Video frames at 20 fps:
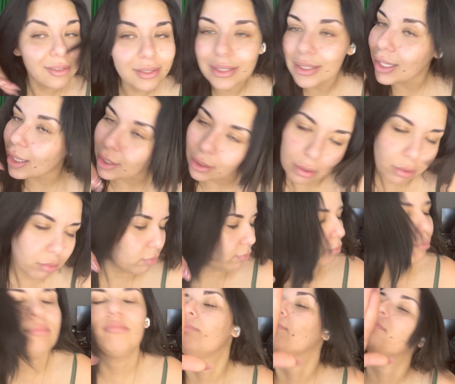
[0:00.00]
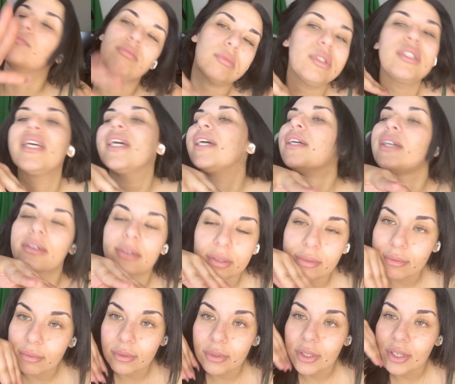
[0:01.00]
thin, thick.
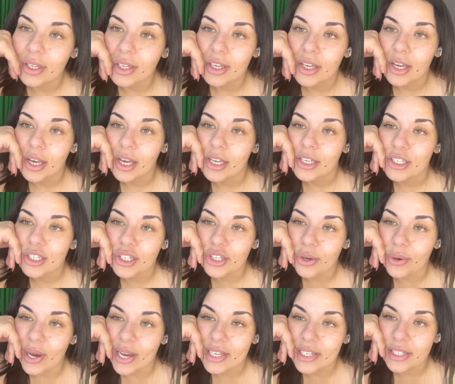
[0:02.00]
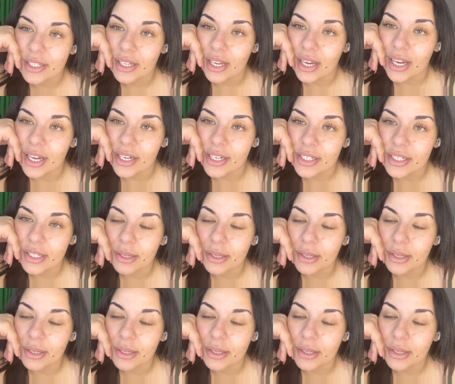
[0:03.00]
So as